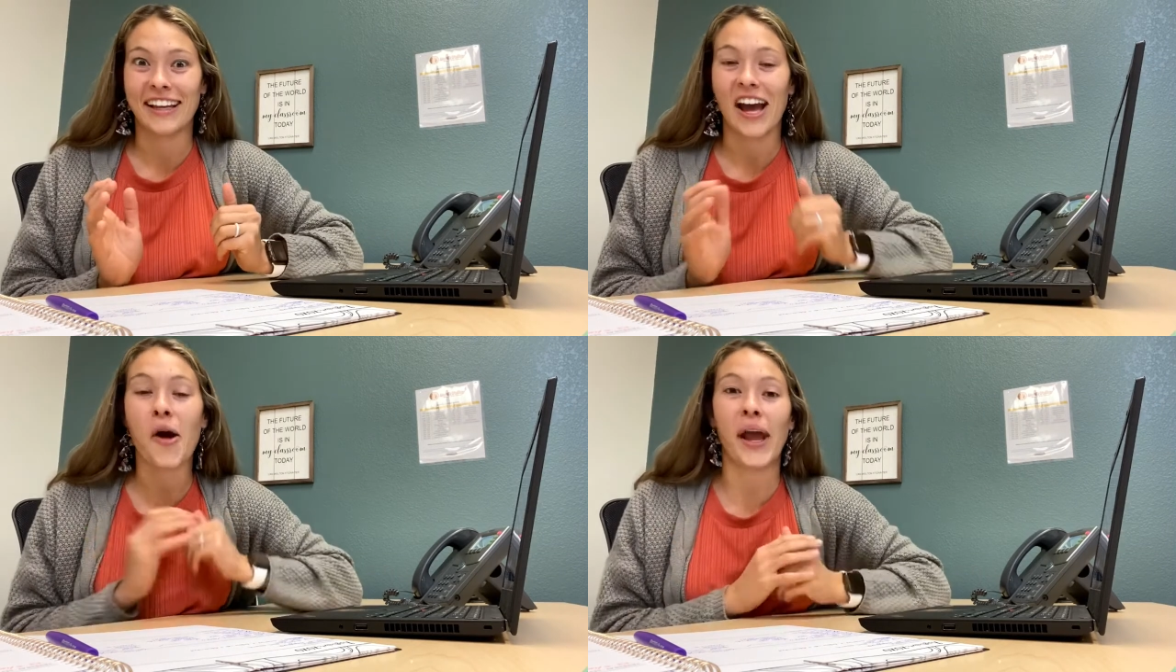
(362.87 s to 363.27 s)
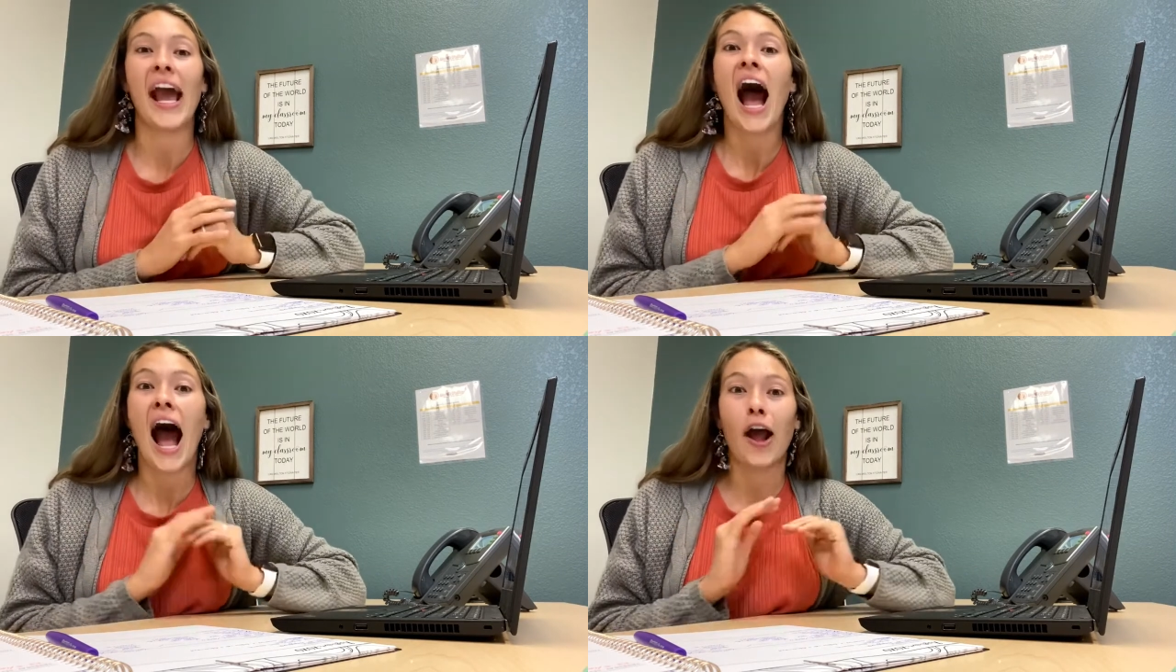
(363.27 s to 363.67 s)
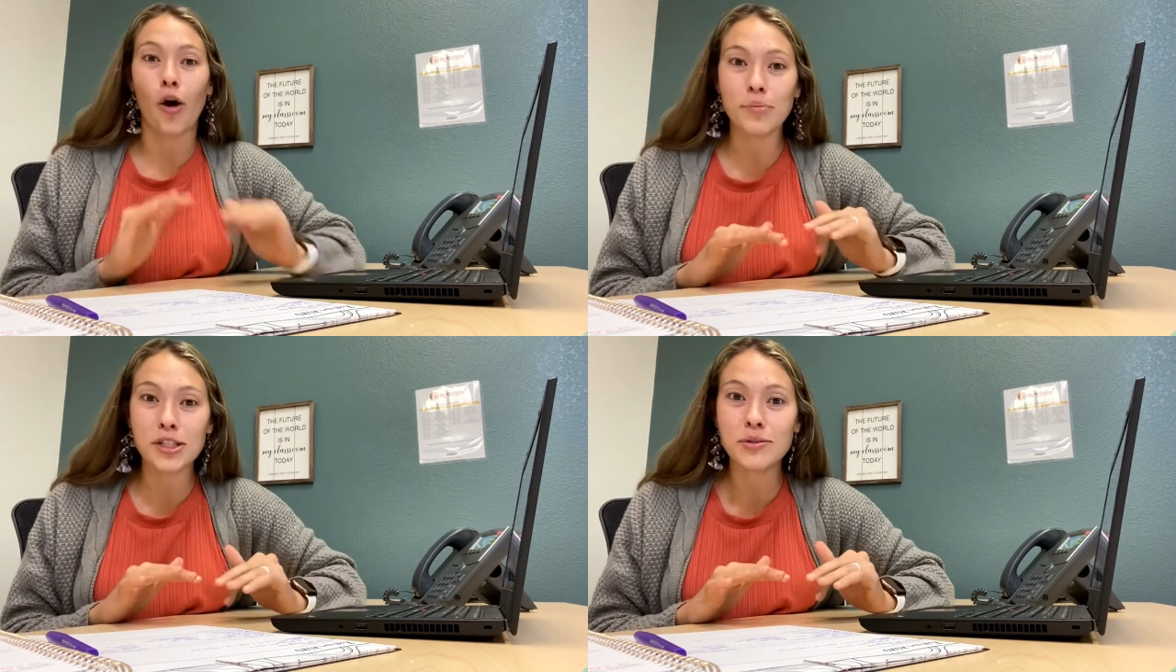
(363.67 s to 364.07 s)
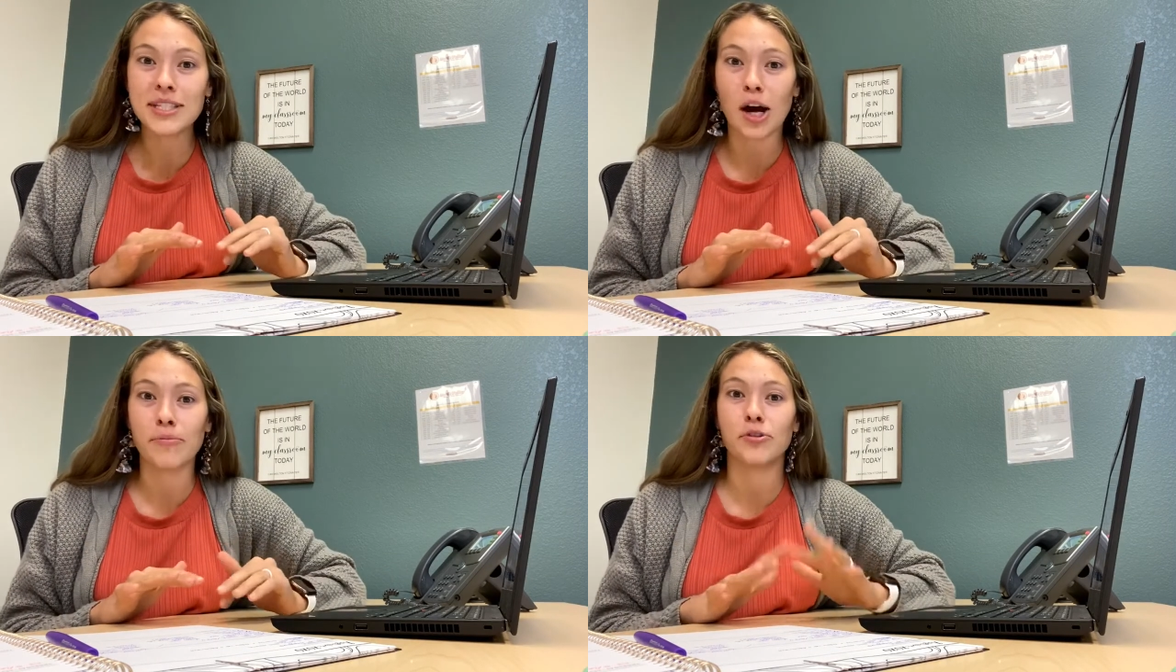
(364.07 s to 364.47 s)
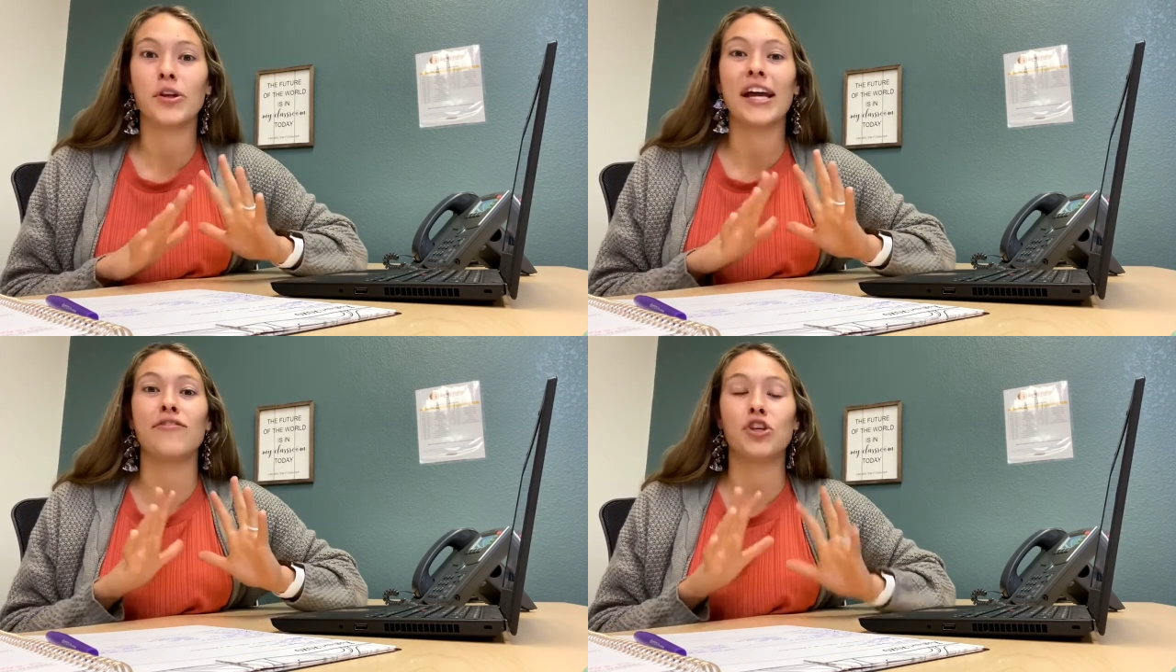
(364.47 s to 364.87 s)
Okay, I hope this is helpful.
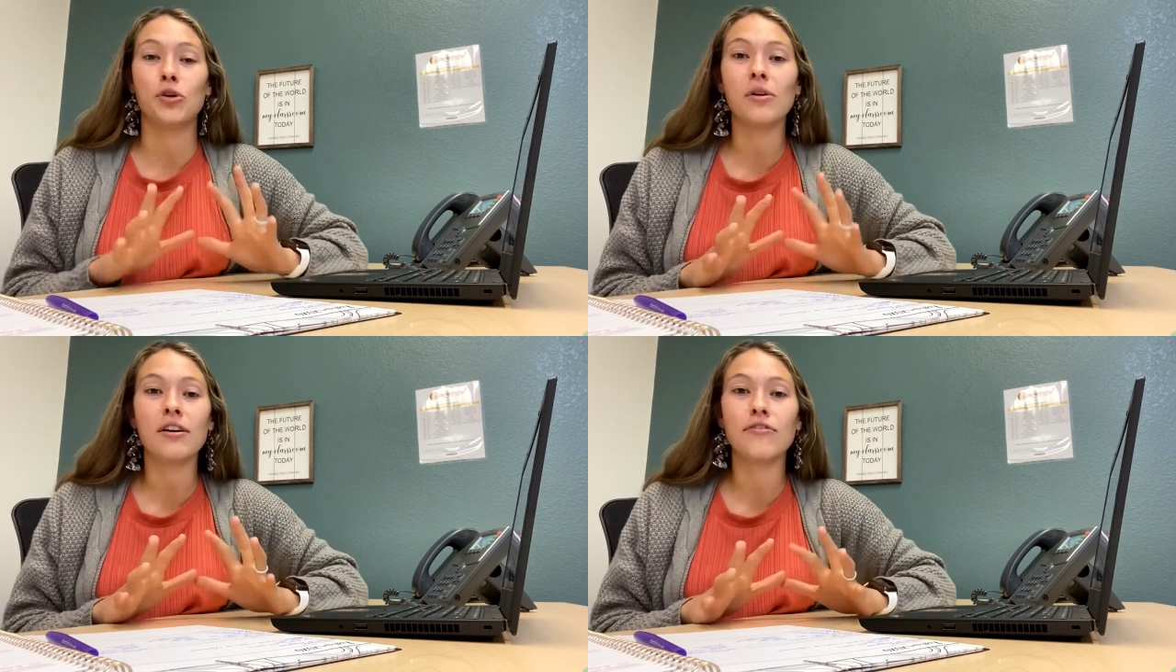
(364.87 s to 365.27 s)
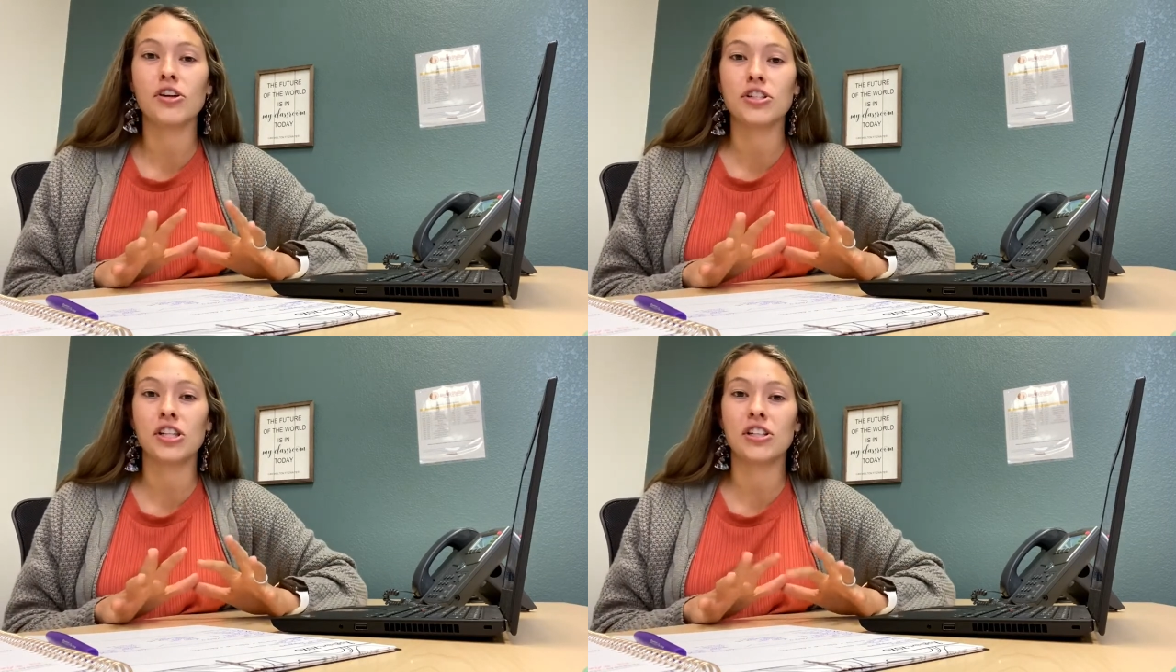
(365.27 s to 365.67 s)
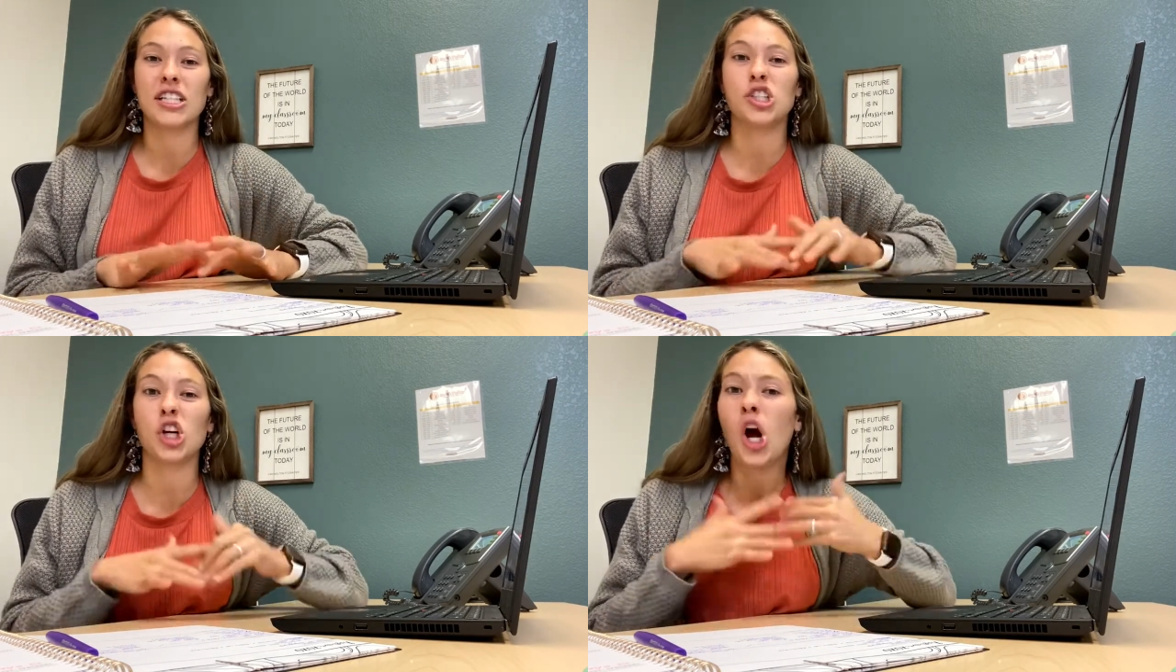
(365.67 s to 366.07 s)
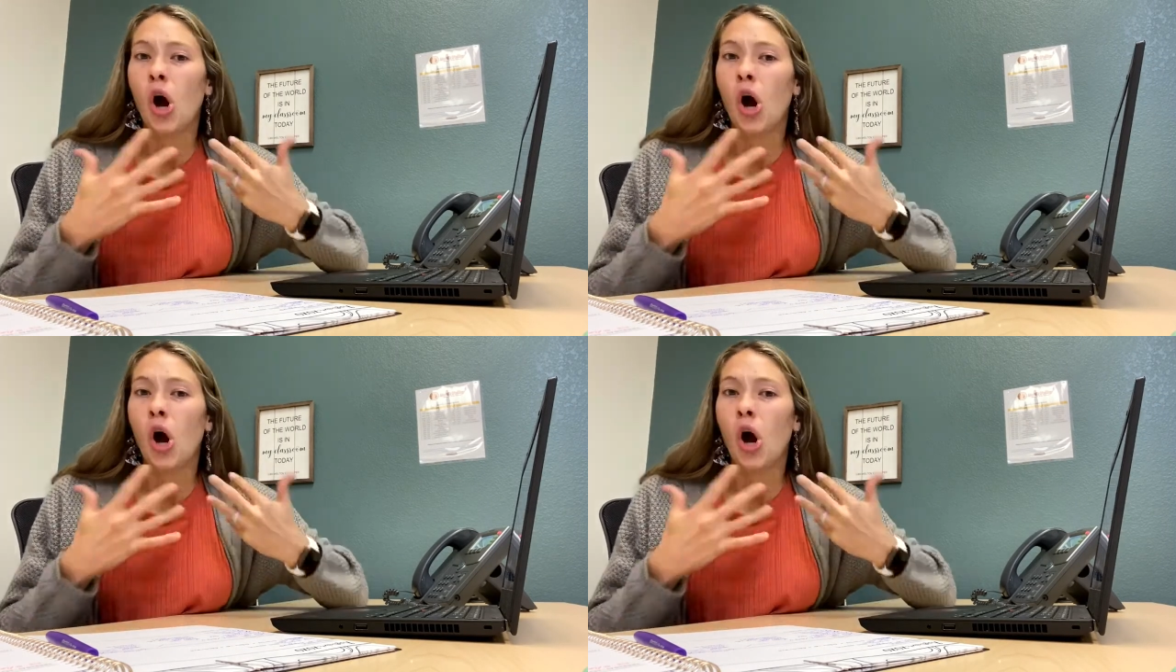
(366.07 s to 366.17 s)
If you're a first-year teacher,